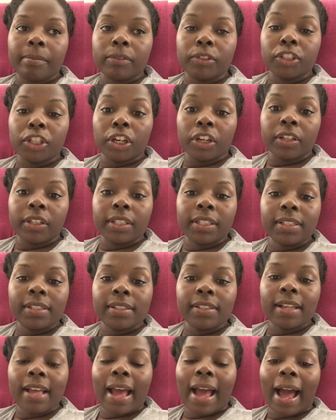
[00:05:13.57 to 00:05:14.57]
journeys,
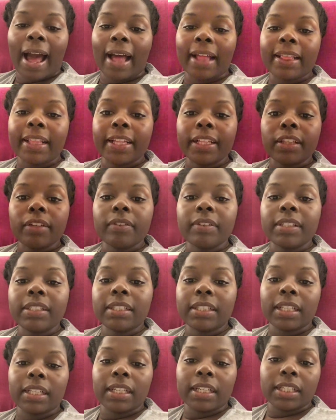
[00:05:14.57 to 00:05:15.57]
I think the
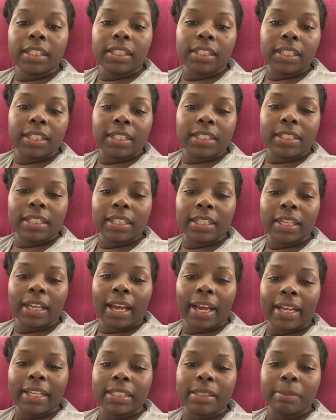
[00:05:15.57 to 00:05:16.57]
reason that this isn't
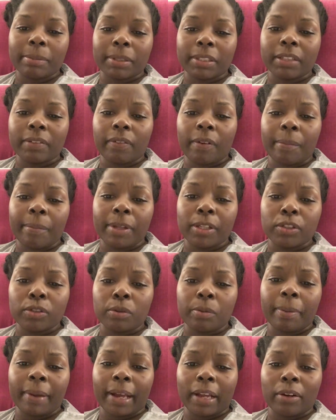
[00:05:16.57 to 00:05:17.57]
as much of a
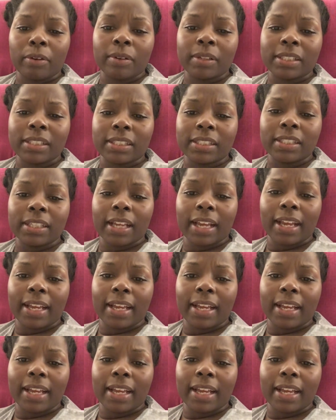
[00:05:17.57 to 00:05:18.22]
mental battle as